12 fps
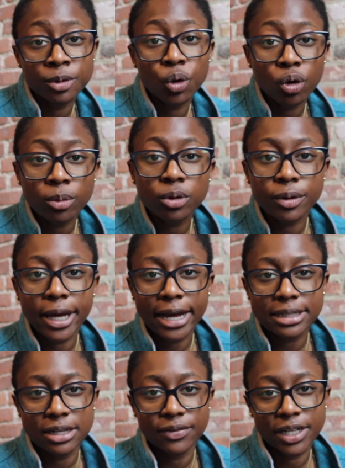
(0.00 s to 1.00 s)

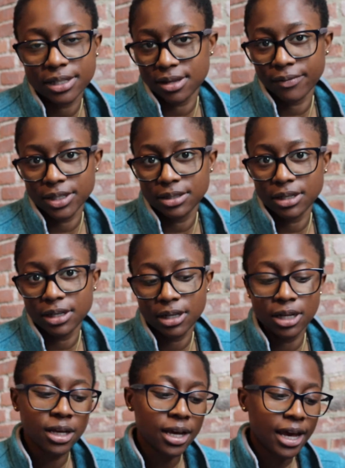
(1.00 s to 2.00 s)
reactivity is
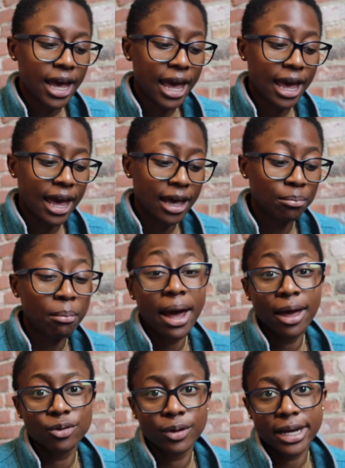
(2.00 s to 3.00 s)
17 and
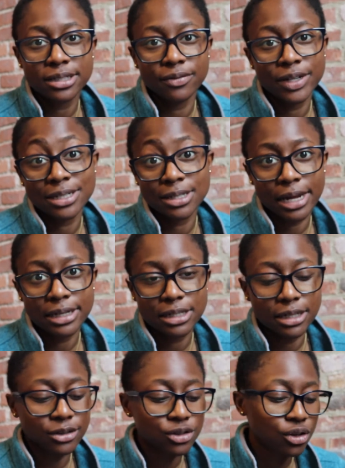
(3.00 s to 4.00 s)
mild reactivity is
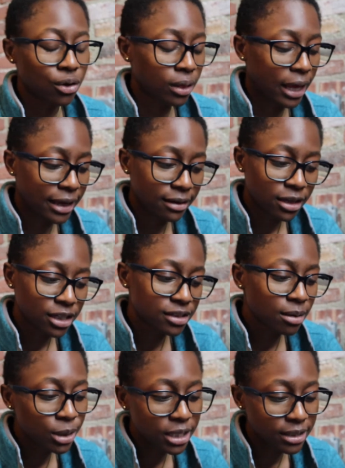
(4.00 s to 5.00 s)
19. So like
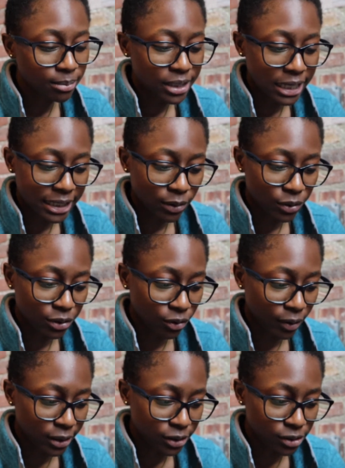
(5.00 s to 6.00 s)
some of these I'm taking with a
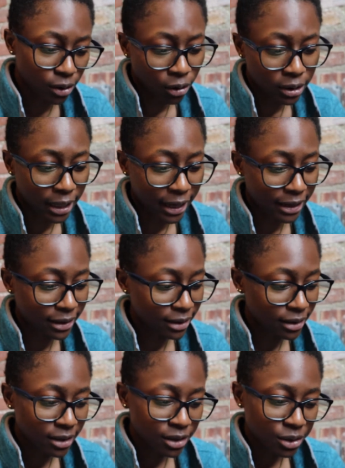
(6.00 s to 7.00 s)
grain of salt. Like
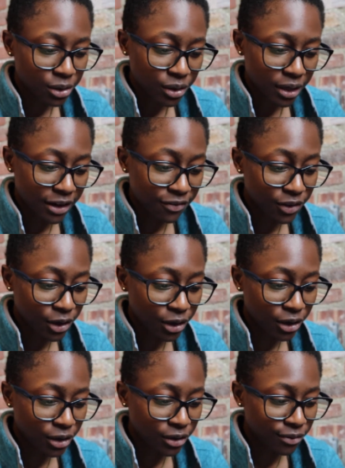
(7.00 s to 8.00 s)
if
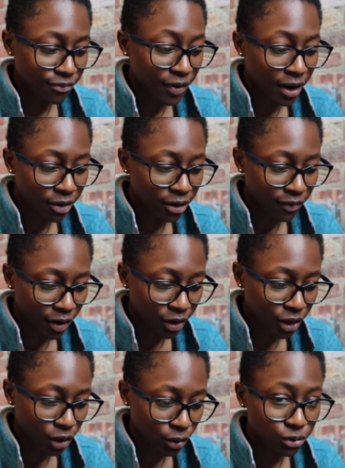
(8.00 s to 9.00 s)
they're very, very
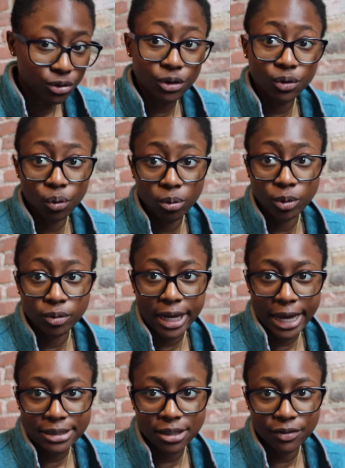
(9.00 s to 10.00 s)
close to the normal
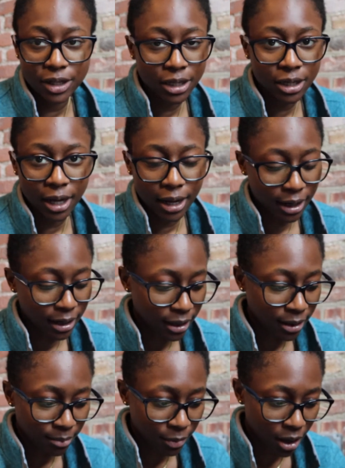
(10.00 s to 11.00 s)
reactivity,
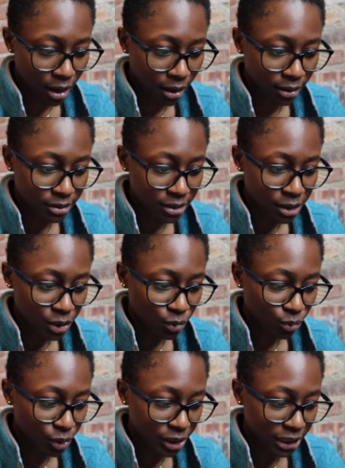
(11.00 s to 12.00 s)
I am not
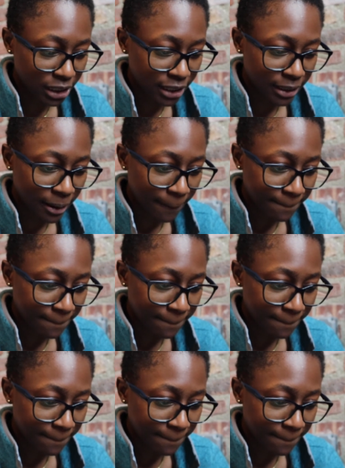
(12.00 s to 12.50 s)
really